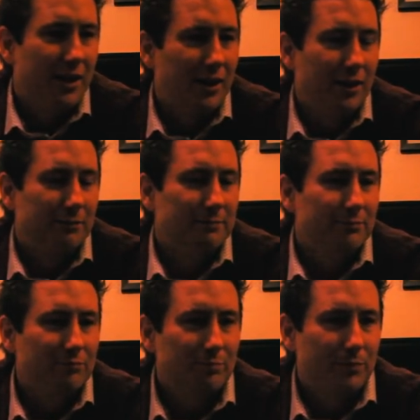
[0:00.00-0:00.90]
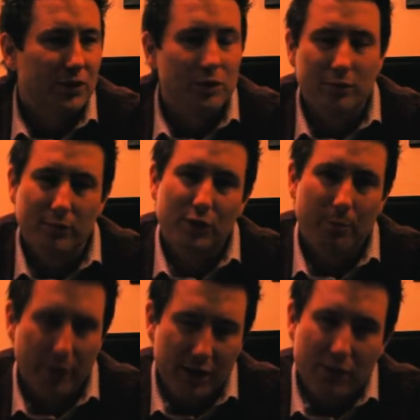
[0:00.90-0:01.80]
um, to, to
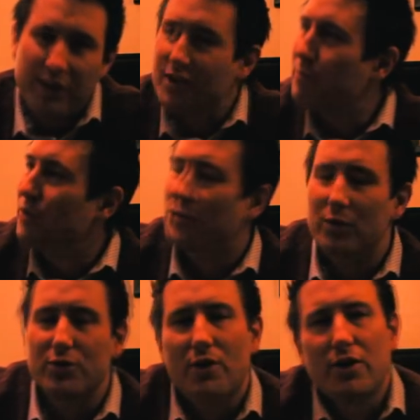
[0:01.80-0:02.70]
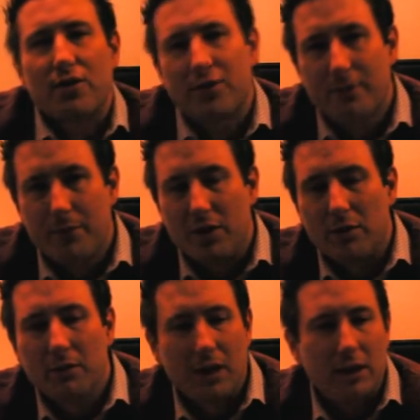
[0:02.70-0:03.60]
bring you these beautiful structures, you
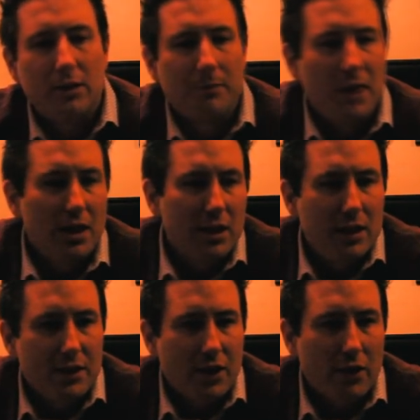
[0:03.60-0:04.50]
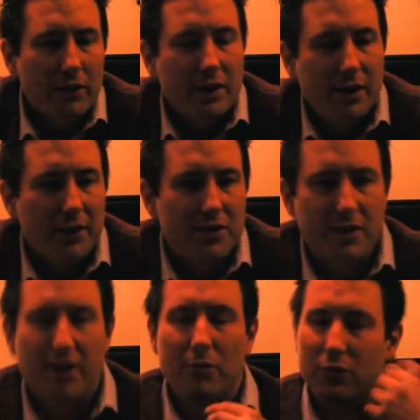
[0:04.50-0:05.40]
know. Um, the architects
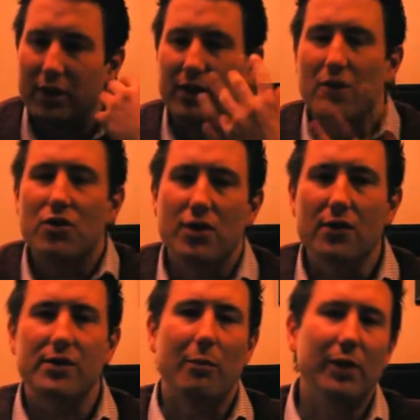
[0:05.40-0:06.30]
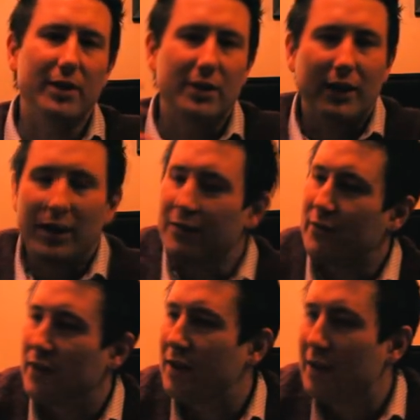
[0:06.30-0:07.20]
they, and the engineers, they bring it to
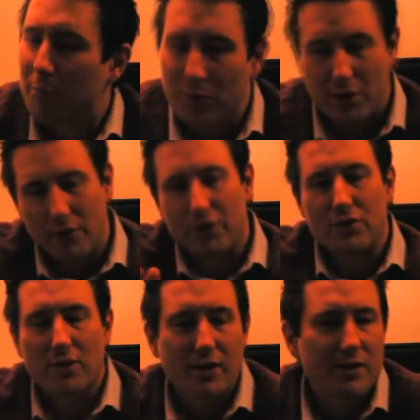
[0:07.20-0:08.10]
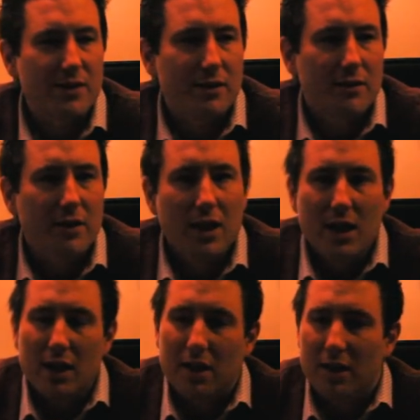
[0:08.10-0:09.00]
life. They, they put it on the drawings and
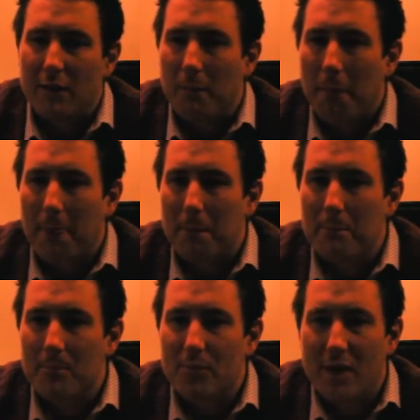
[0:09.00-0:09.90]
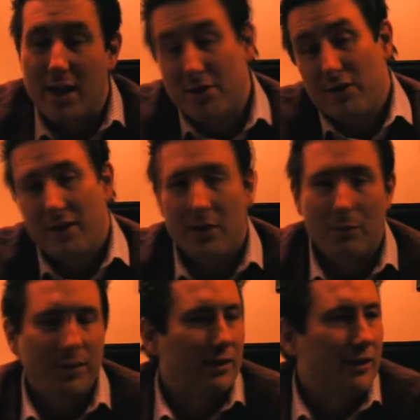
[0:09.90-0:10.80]
um, actually they
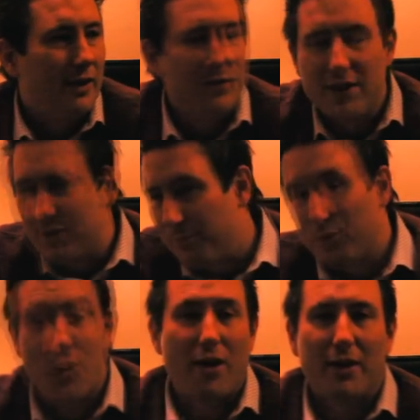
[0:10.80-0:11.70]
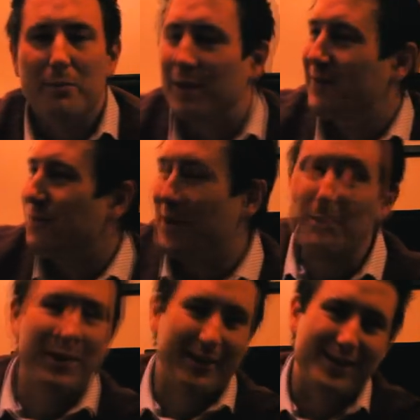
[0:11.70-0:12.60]
don't bring it to life, they just draw it, but we
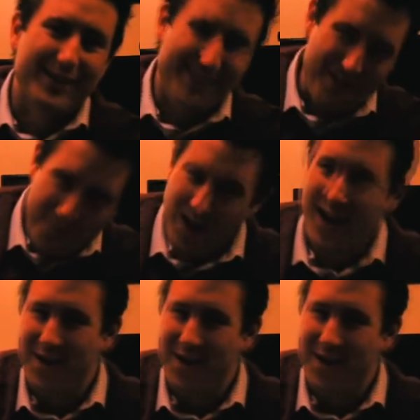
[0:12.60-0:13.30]
bring it to life